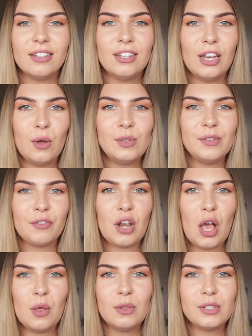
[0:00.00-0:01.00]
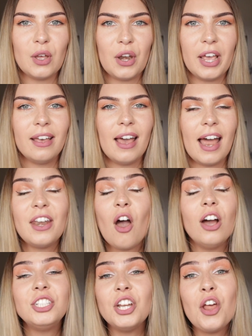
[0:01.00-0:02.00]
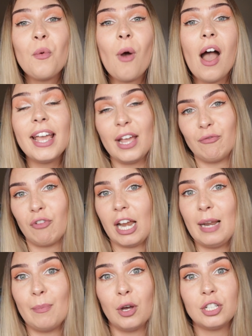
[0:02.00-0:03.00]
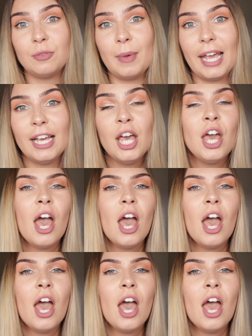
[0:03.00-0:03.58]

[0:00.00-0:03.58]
loads of clothes on it, and I don't know why it really bugged me.